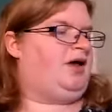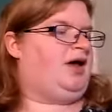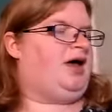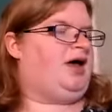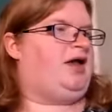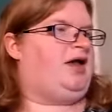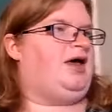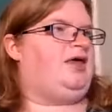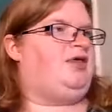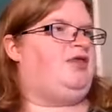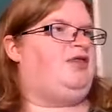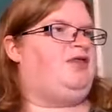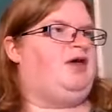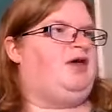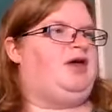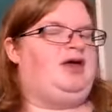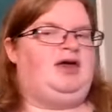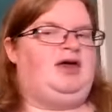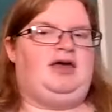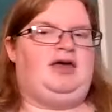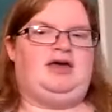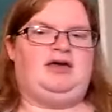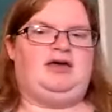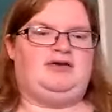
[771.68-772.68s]
And I
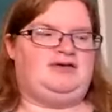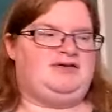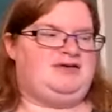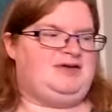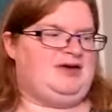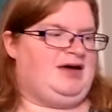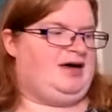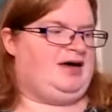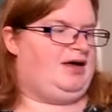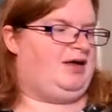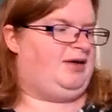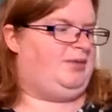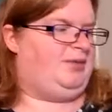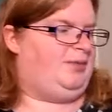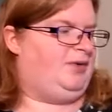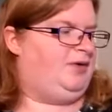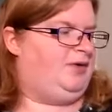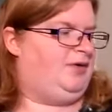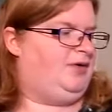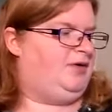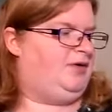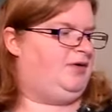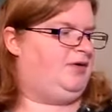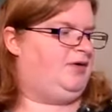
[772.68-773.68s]
think it's
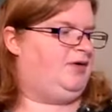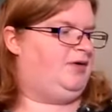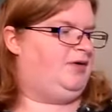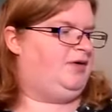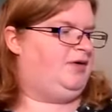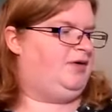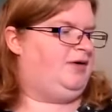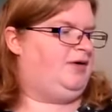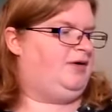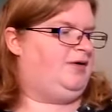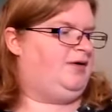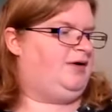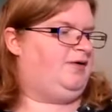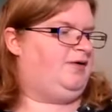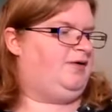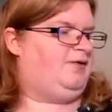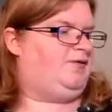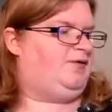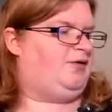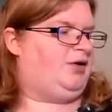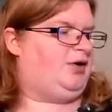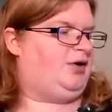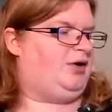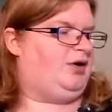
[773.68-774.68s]
time
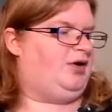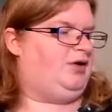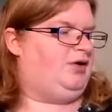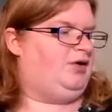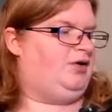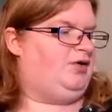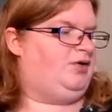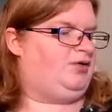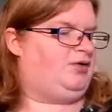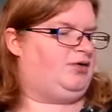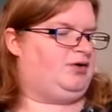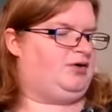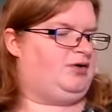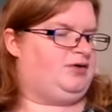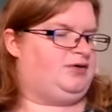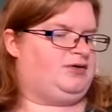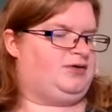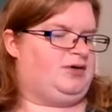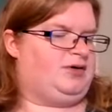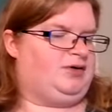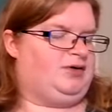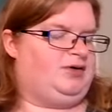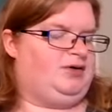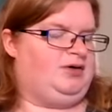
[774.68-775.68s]
for another
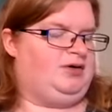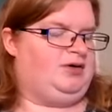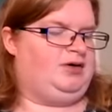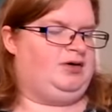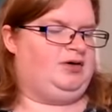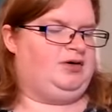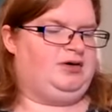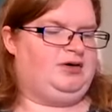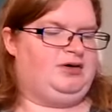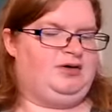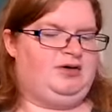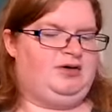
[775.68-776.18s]
song.